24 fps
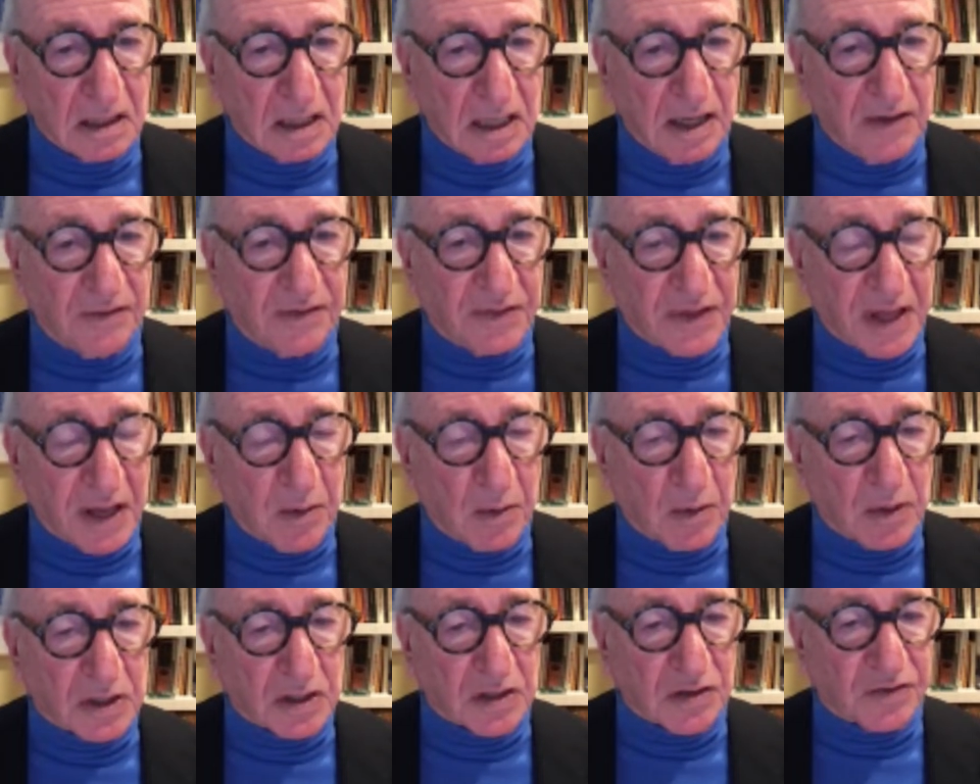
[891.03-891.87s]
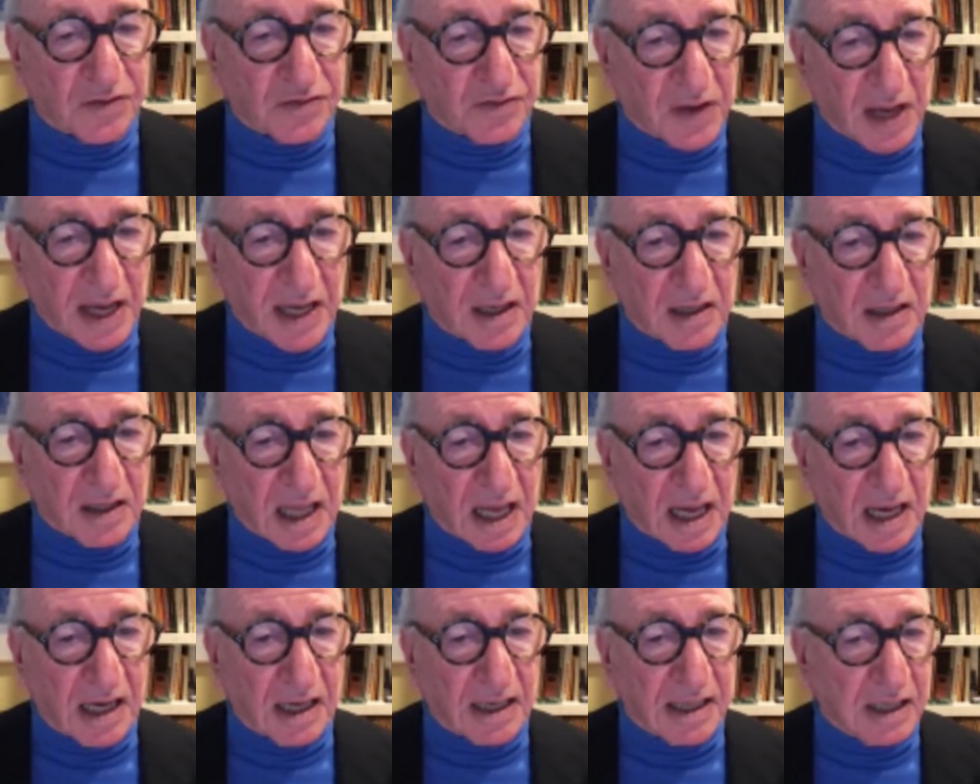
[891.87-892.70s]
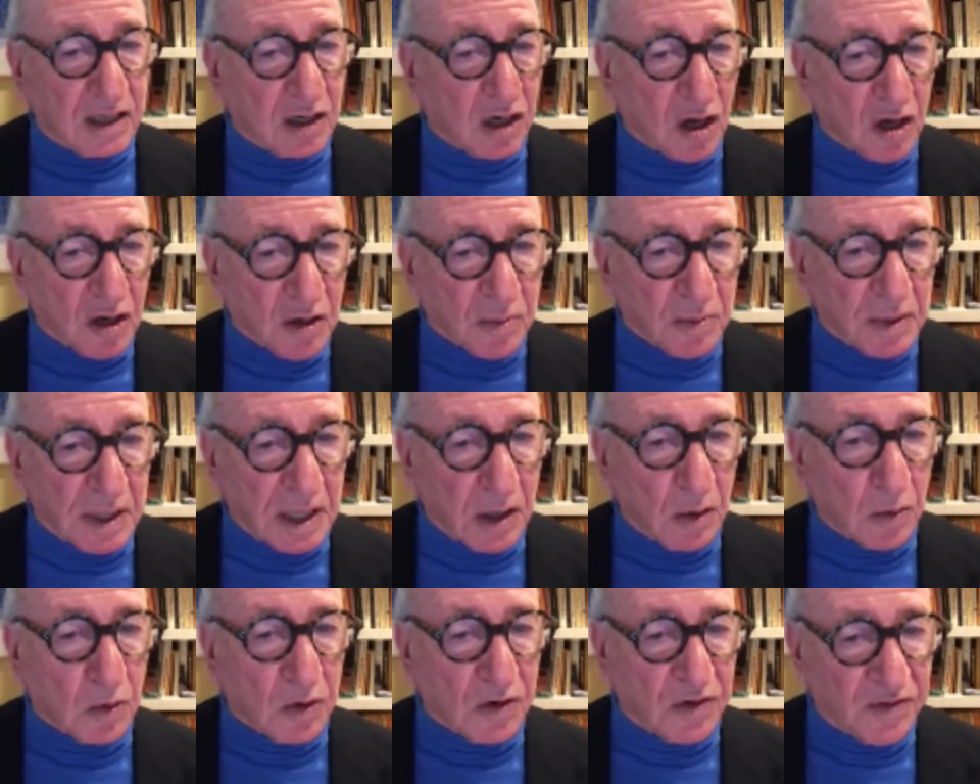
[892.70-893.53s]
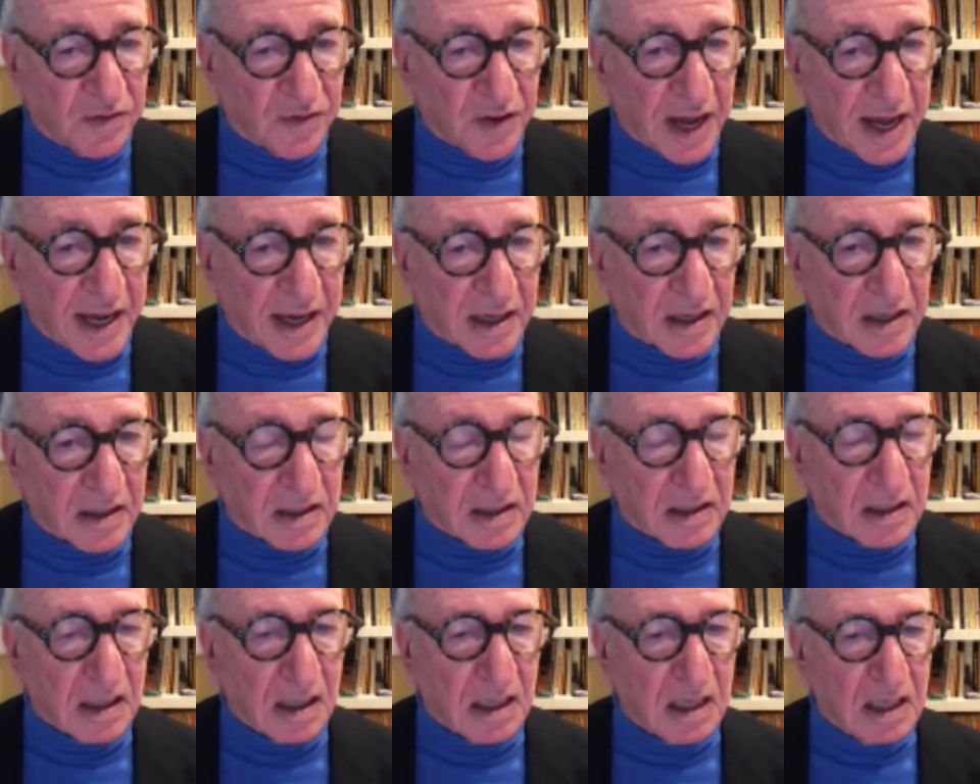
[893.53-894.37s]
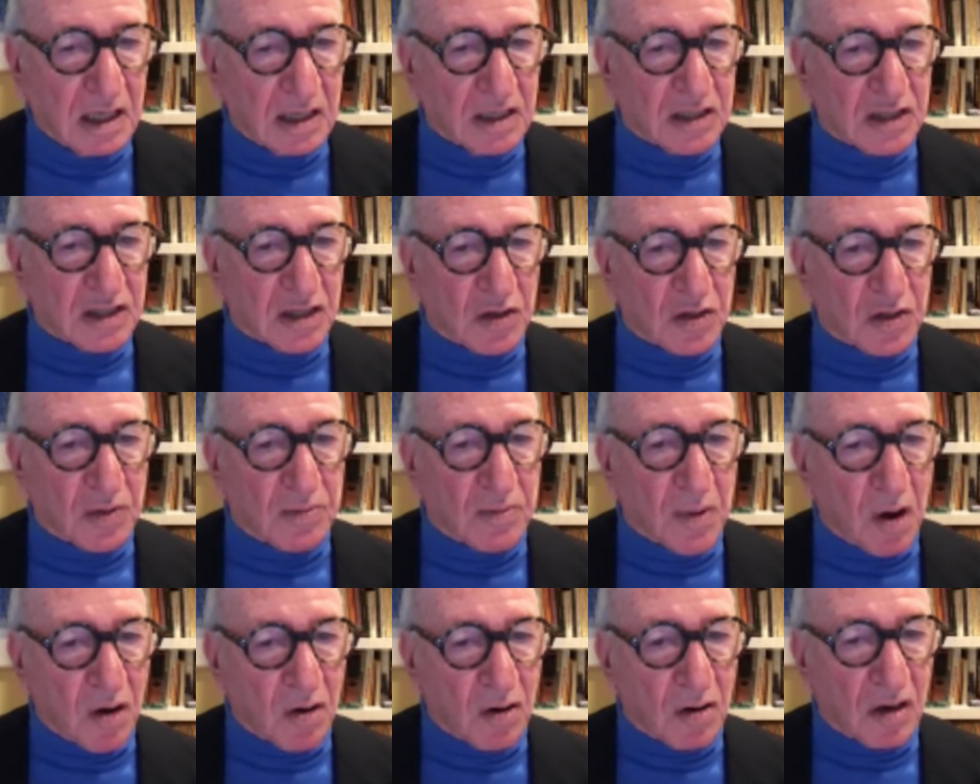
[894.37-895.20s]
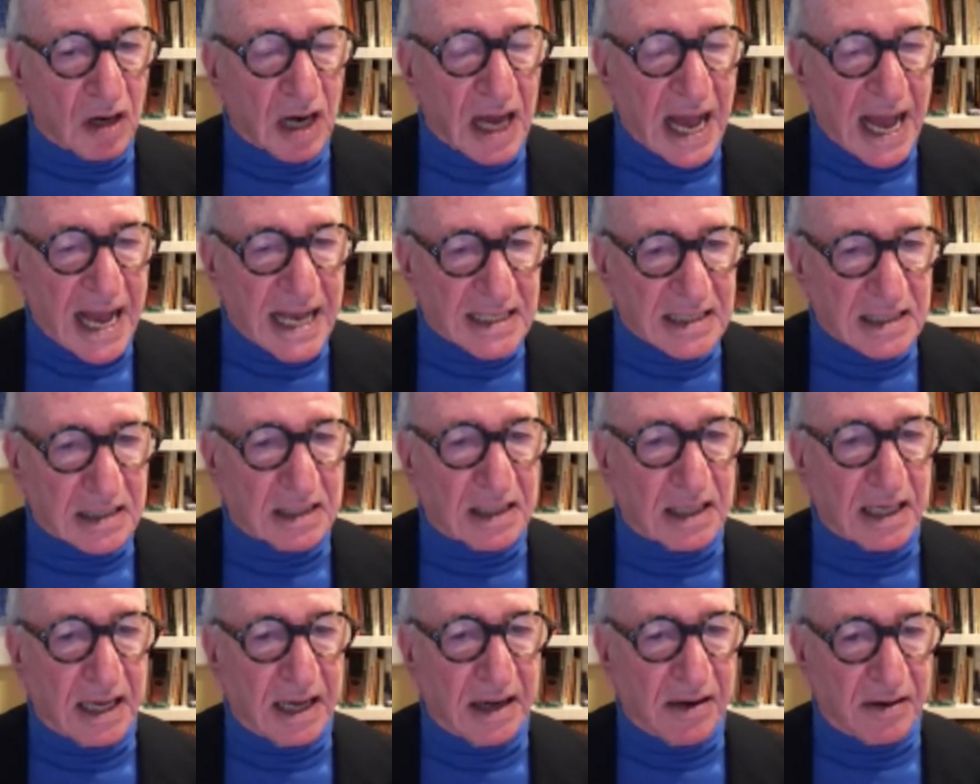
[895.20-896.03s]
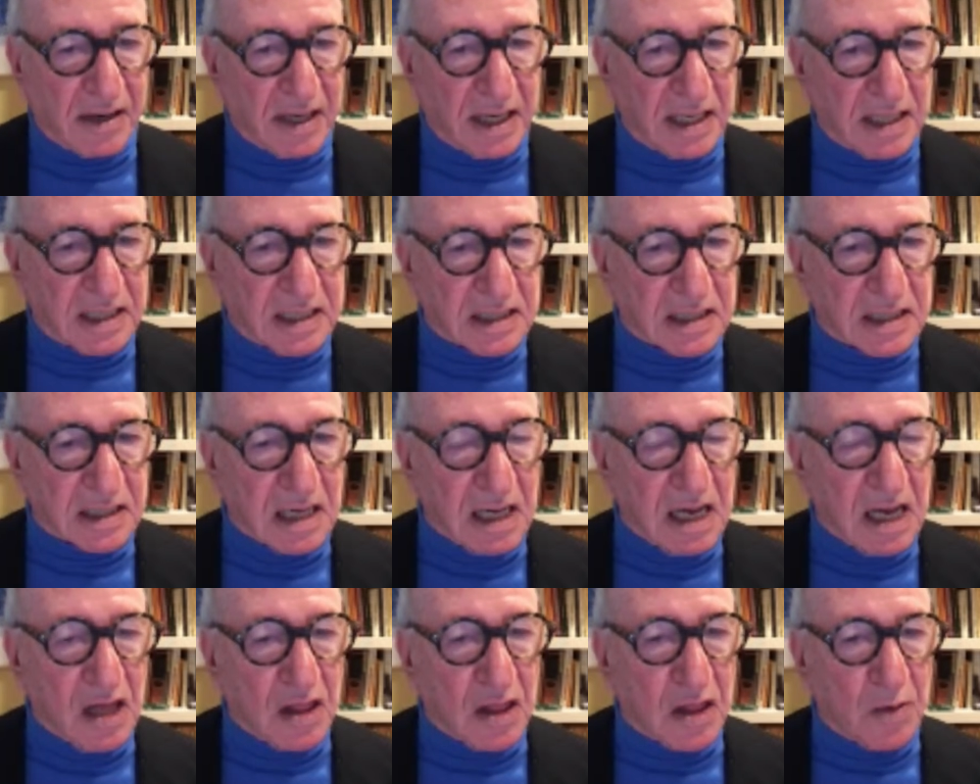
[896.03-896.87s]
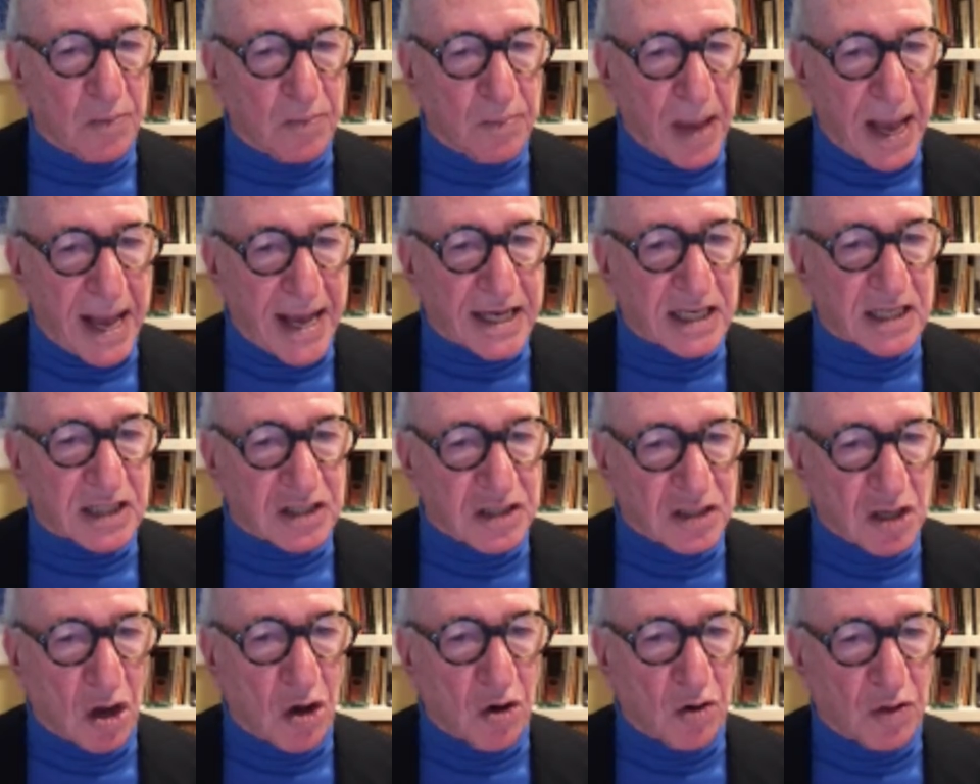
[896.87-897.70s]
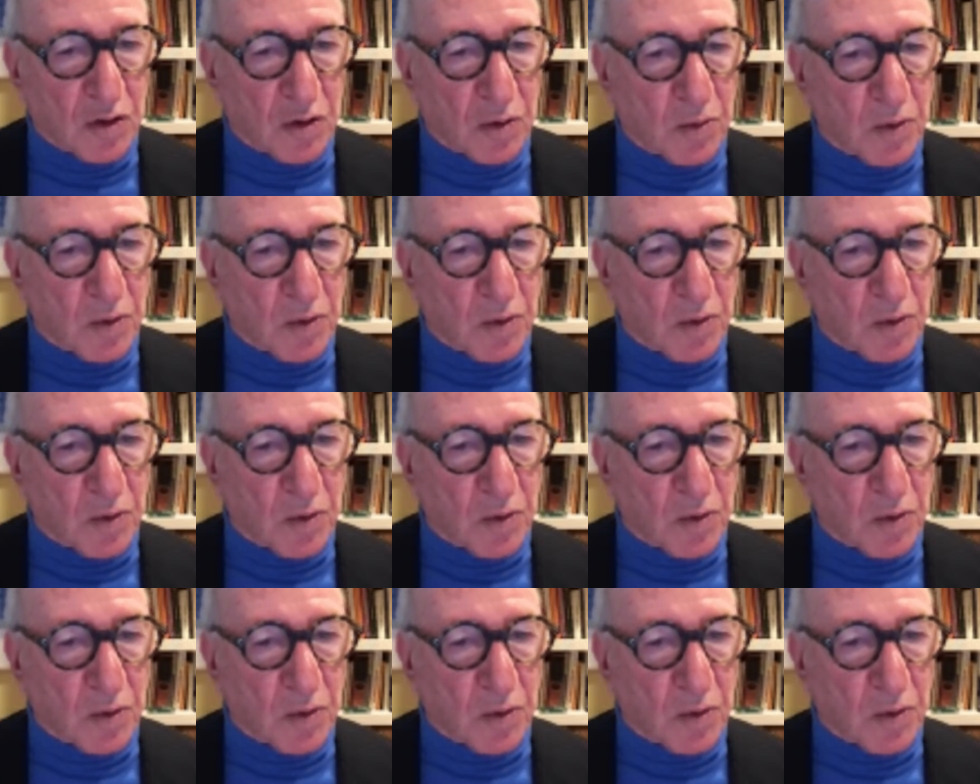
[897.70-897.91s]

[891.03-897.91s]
If they were to fail, our economy would fail. So the moral hazard here is the banks know that